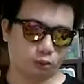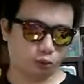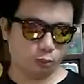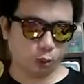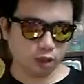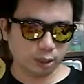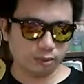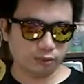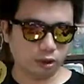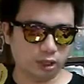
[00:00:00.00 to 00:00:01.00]
do posting
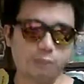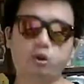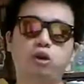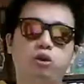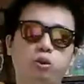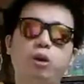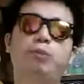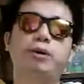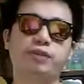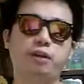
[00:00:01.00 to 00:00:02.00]
before that I'm going to do a
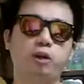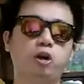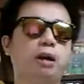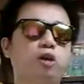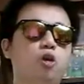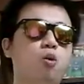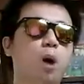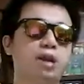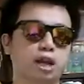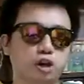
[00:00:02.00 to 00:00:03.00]
birthday video, but no
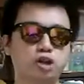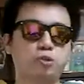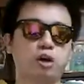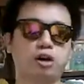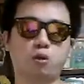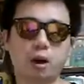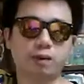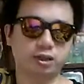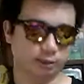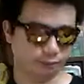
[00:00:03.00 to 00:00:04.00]
one engaged me, only one
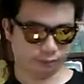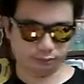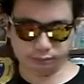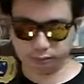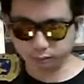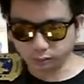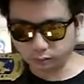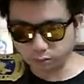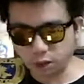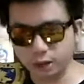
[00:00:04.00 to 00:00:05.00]
person.
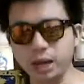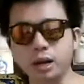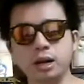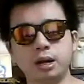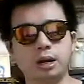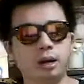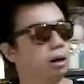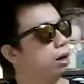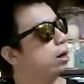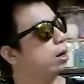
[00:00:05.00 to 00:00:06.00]
Okay,
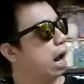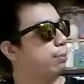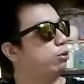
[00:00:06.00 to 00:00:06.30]
I